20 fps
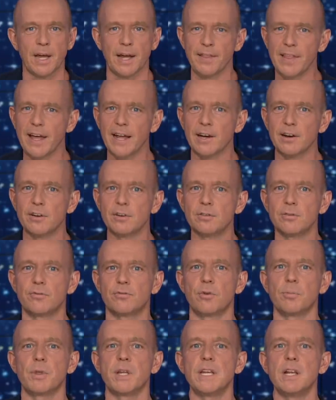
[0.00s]
And then,
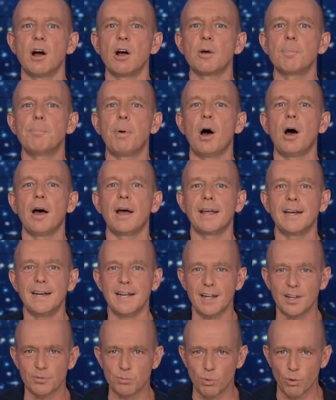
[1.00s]
from the young
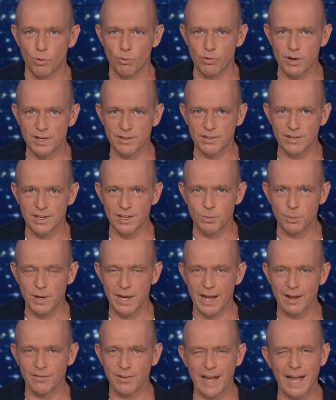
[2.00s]
pioneers more recently, we
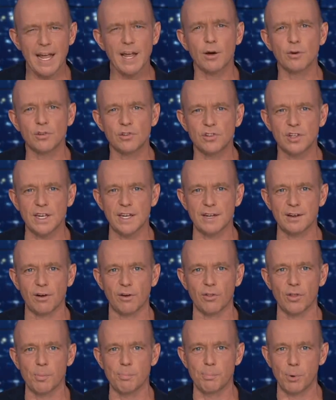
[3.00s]
have AOC
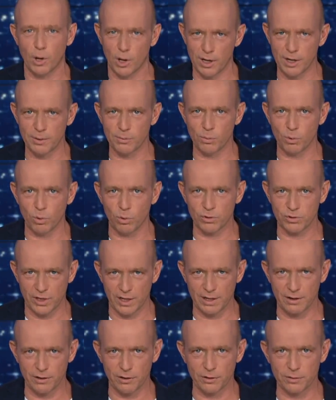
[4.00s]
on the Berlin Wall.
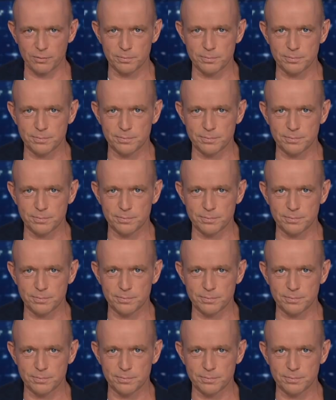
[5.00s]
Take a look.